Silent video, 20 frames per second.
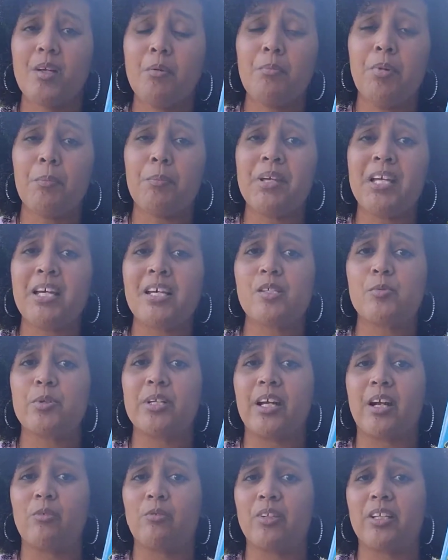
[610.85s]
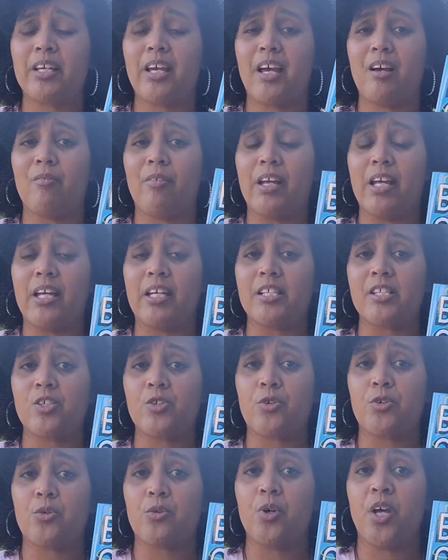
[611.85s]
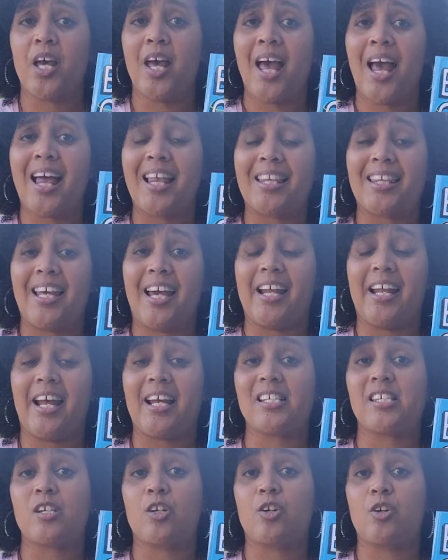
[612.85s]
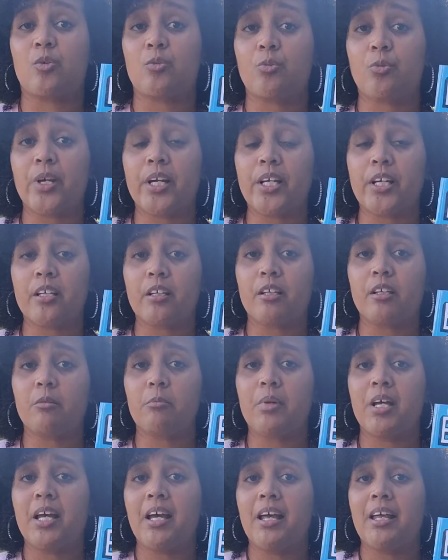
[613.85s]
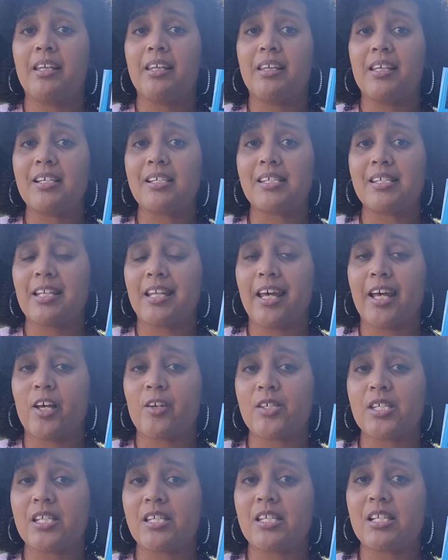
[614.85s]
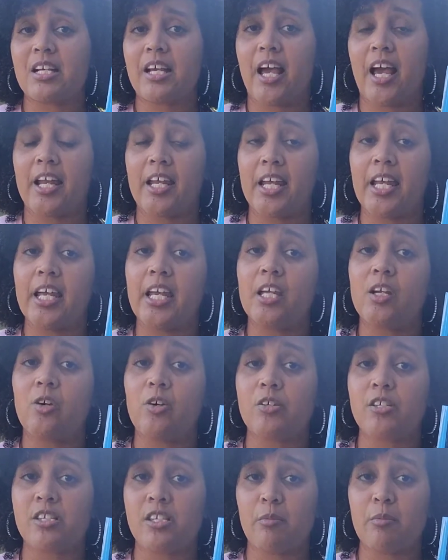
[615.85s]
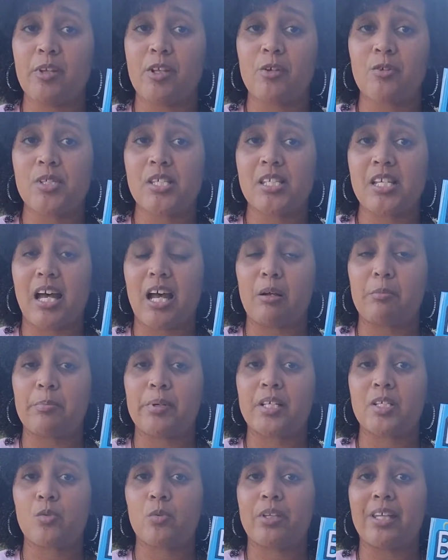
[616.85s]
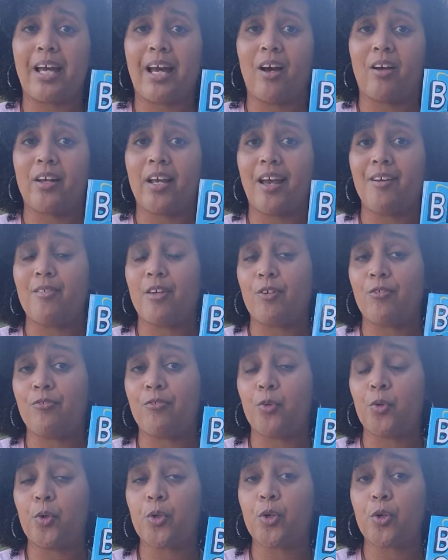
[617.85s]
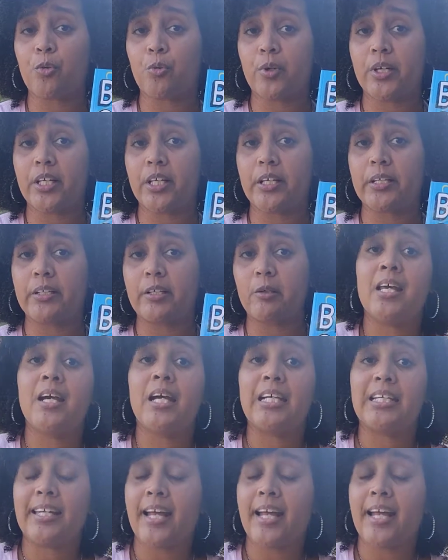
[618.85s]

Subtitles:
But because we're not really heavy into that as a curriculum, this allows us to kind of hit on some of those topics without having a full curriculum.